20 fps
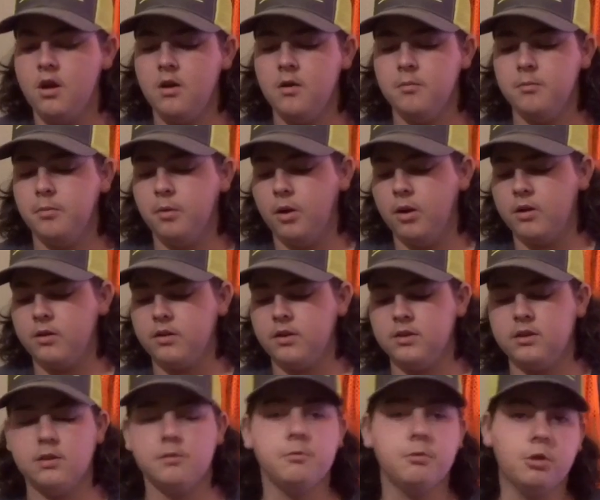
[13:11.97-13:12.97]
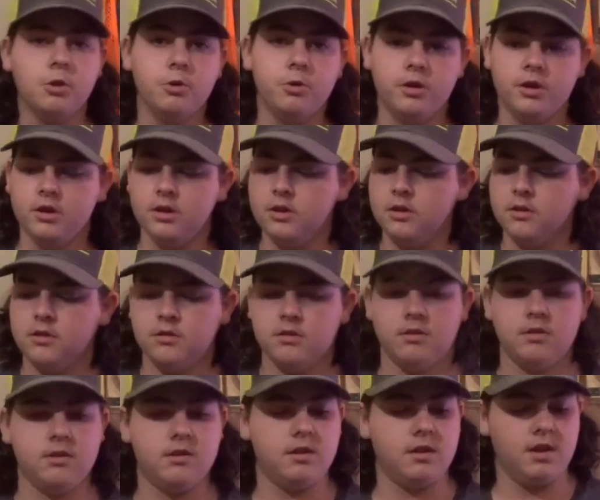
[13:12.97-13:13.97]
But get them glued in
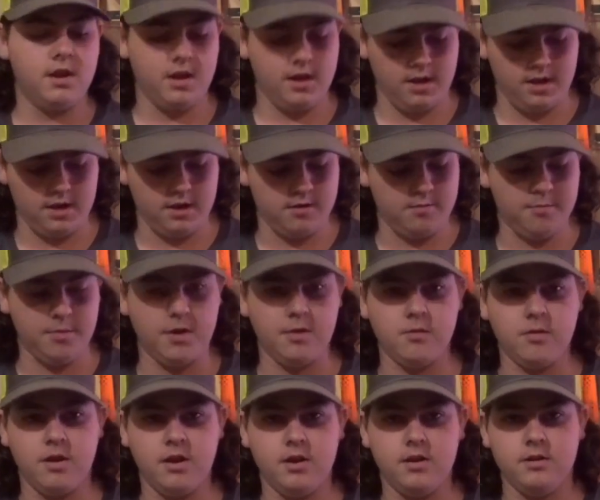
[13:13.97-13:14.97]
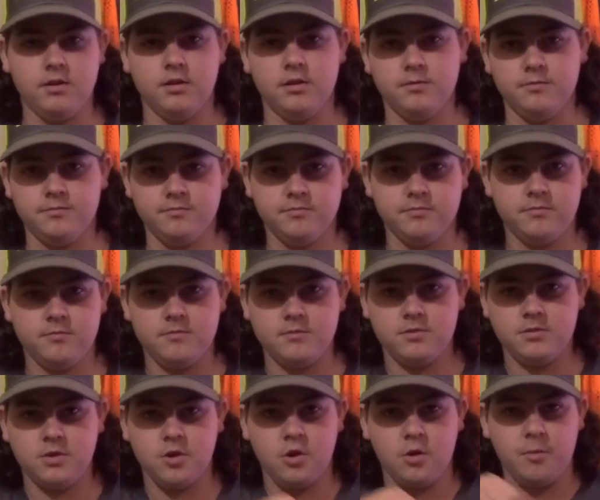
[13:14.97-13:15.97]
and be ready to
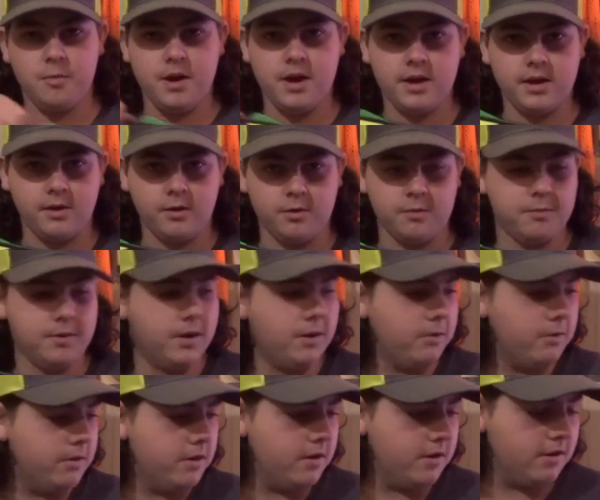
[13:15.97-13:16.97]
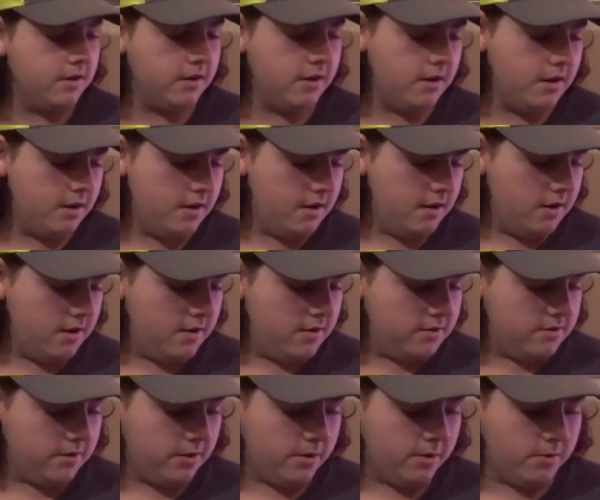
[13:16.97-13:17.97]
draw back on a big old deer.
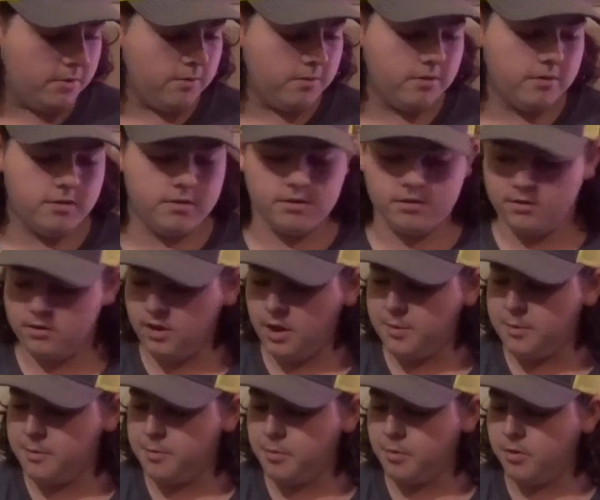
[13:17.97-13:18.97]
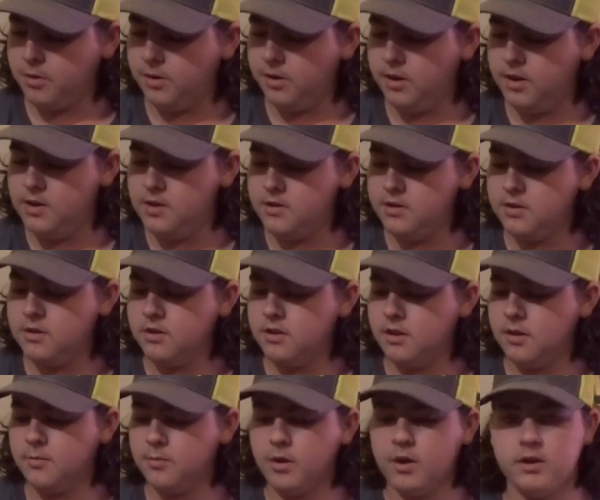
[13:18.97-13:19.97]
So that'd be pretty neat.
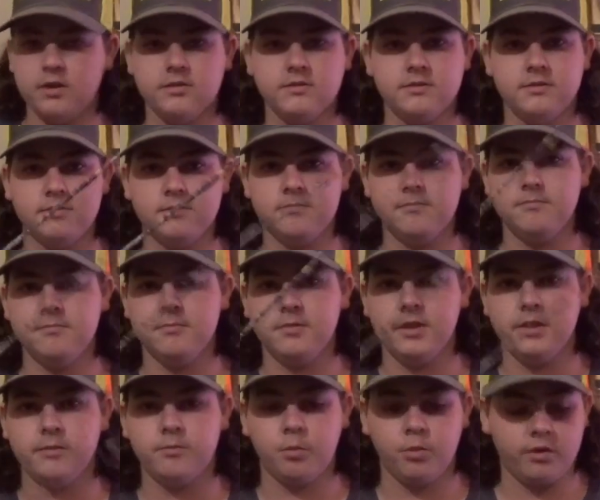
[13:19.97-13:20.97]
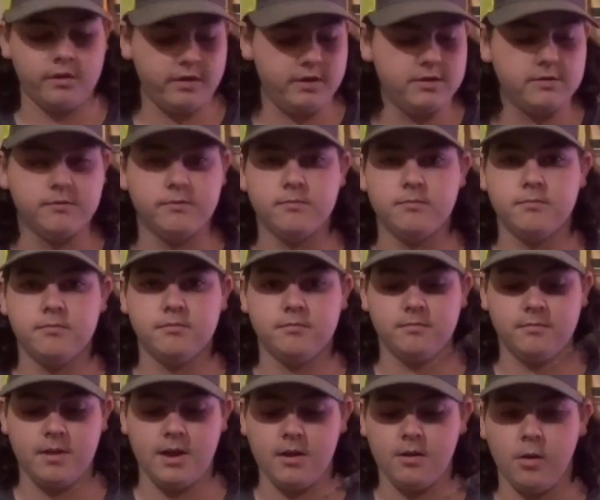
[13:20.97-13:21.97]
I'm ready to let one of these
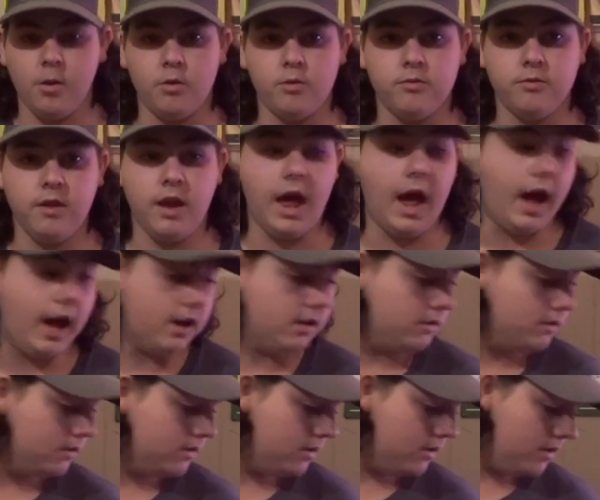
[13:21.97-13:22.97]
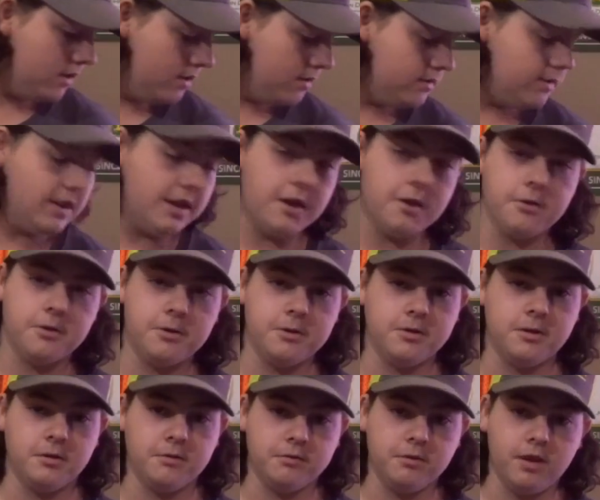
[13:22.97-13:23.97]
arrows fly. See how
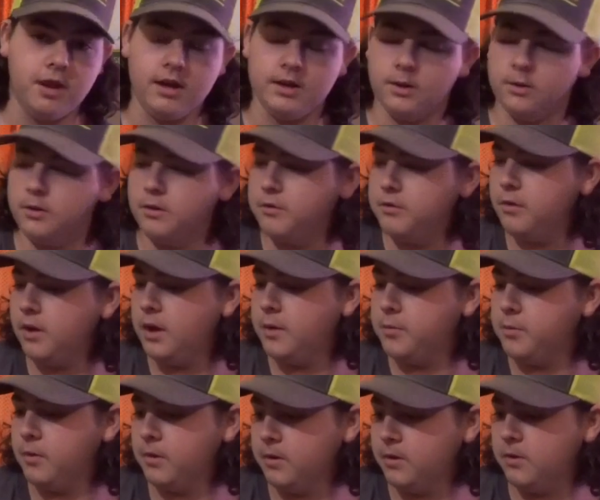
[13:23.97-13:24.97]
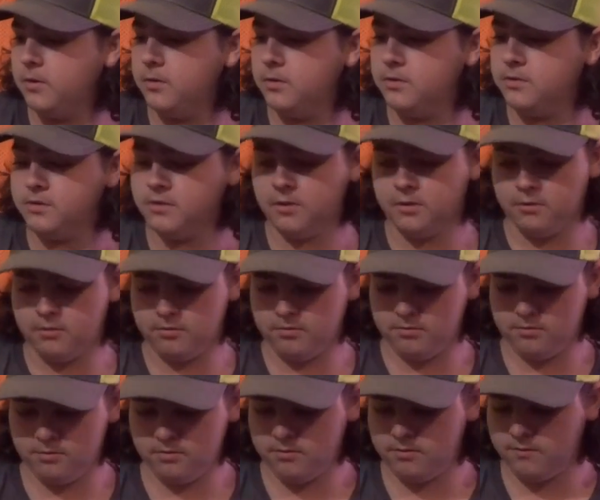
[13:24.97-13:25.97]
good they fly. I know they fly pretty good, so
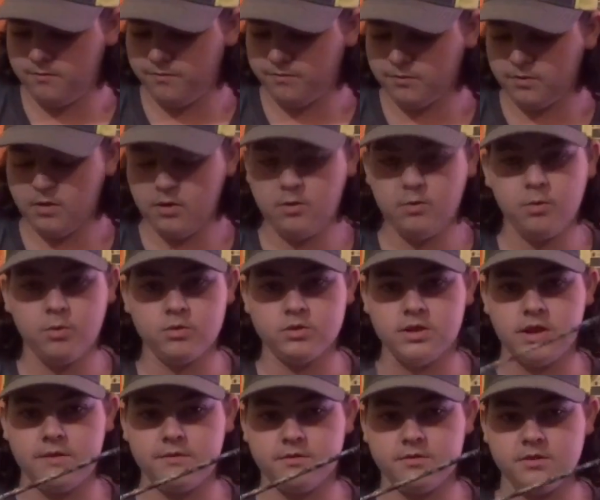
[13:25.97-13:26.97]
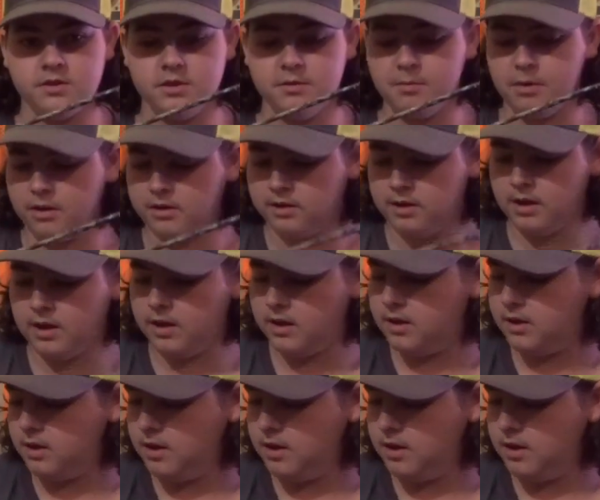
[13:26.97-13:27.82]
we'll just have to see about that.